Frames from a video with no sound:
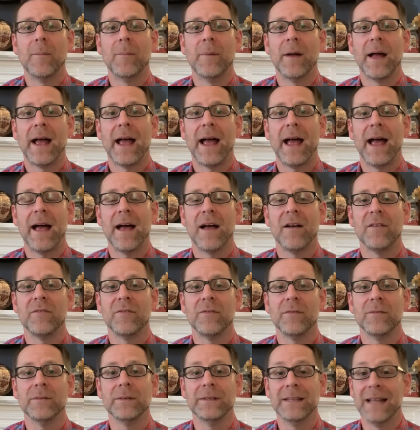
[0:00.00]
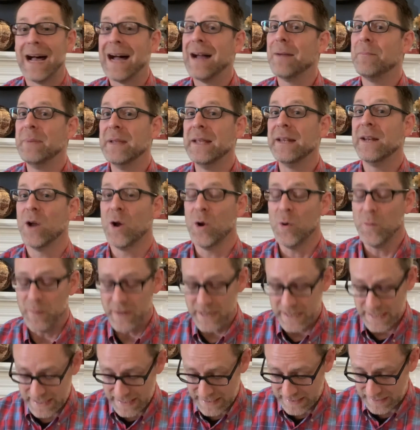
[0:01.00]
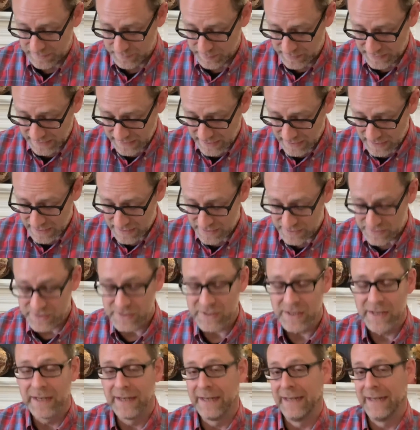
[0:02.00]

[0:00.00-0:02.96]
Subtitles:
have not been obedient, because